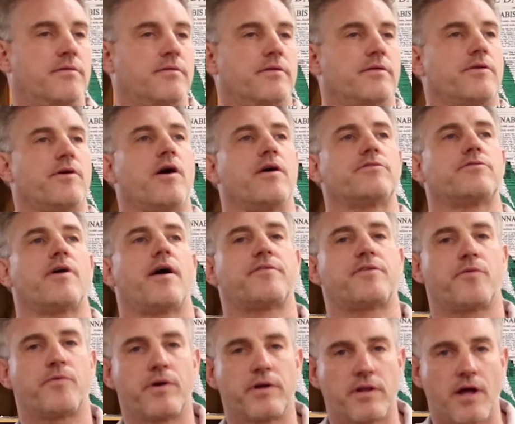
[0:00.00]
You also have
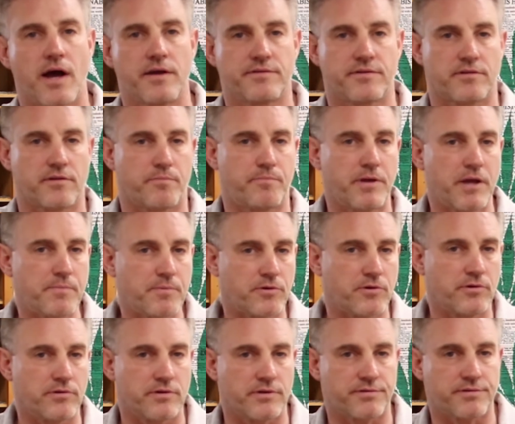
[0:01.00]
to realize that the people
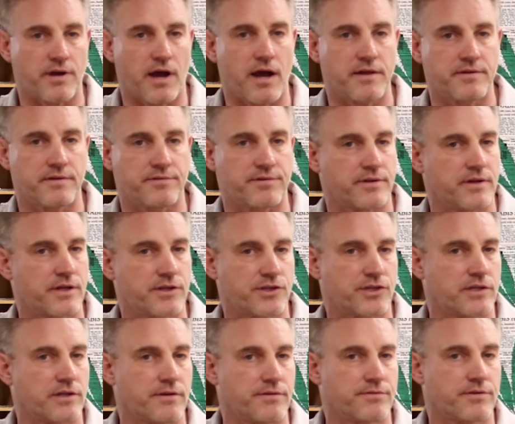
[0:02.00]
who decide these
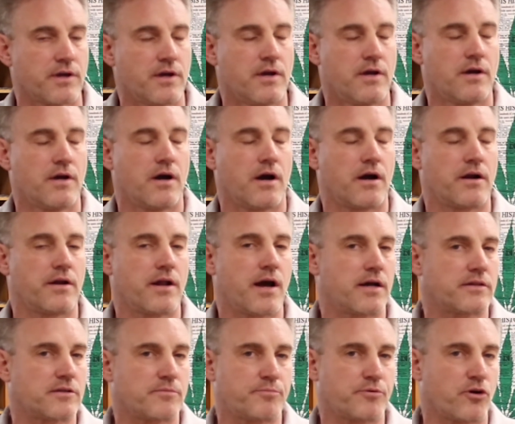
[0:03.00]
initiatives are
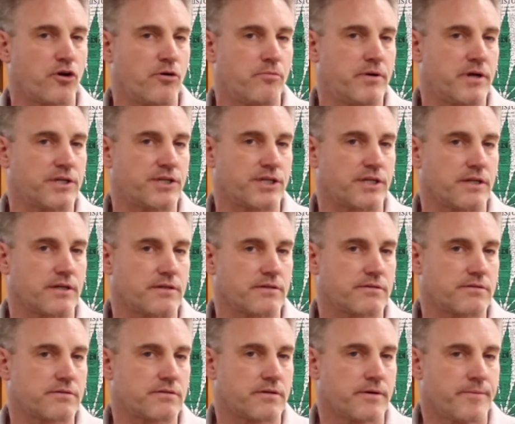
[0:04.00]
not the
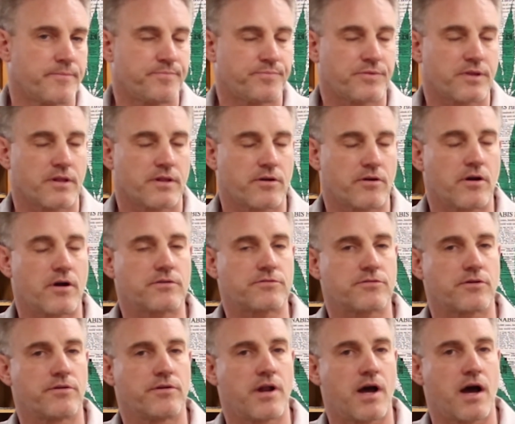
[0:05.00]
prohibitionists. They're
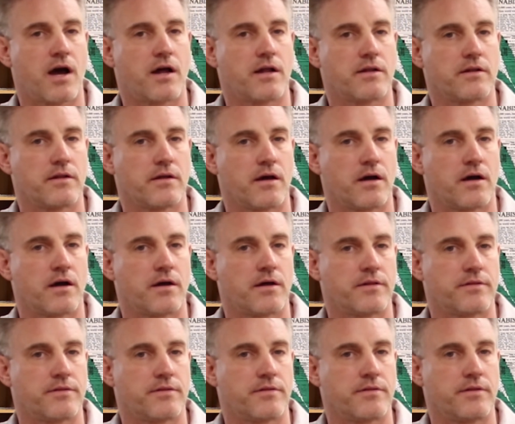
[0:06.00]
also not
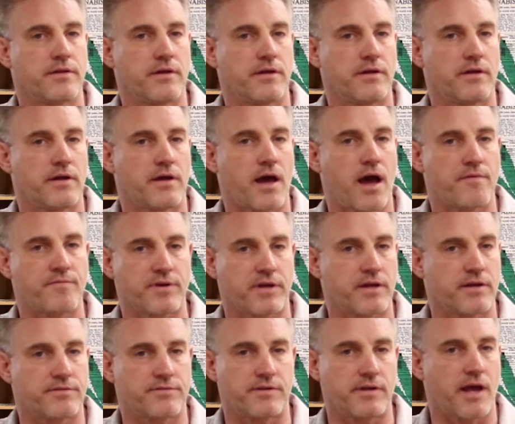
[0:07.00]
the
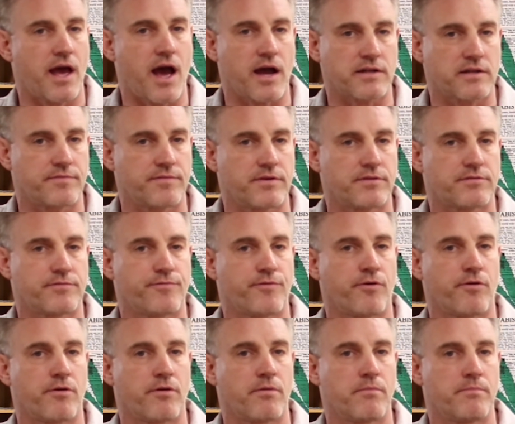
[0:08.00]
advocates, the activists
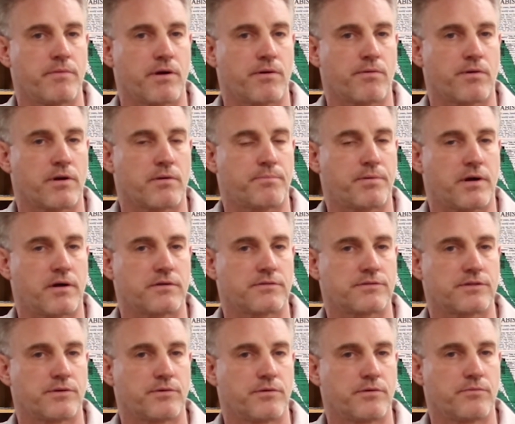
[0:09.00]
for marijuana
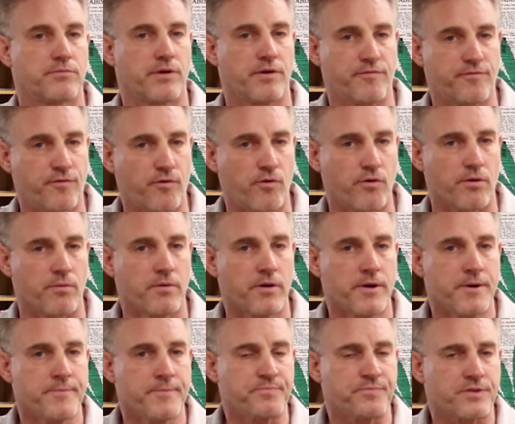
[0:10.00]
policy reform.
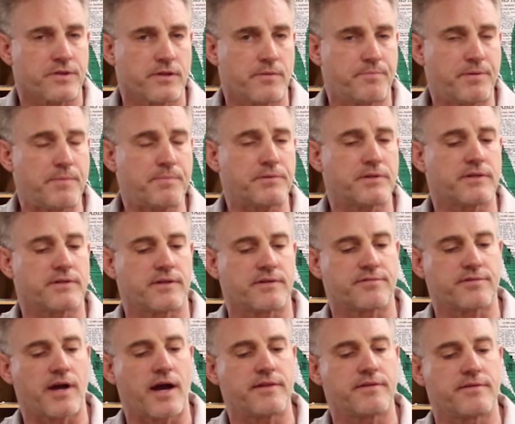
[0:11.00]
The people that
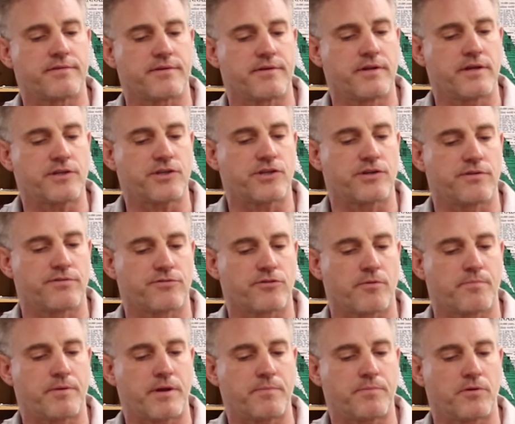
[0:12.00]
decide these initiatives
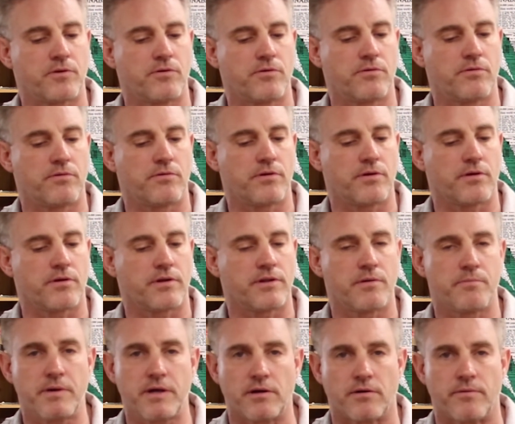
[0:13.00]
are people who are in
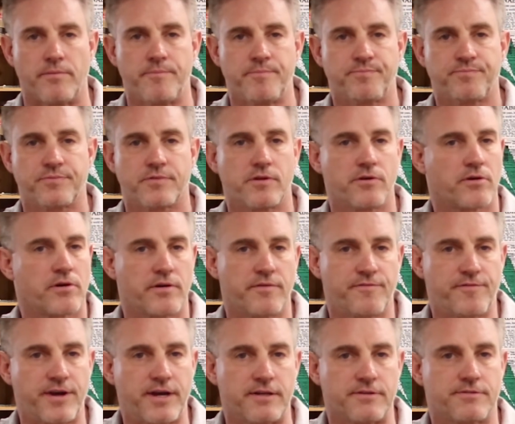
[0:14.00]
the middle. They're on a
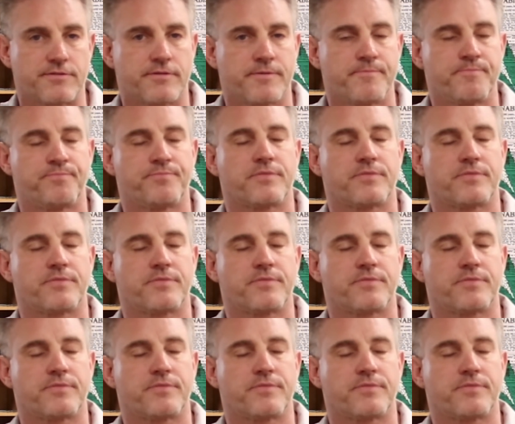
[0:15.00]
fence.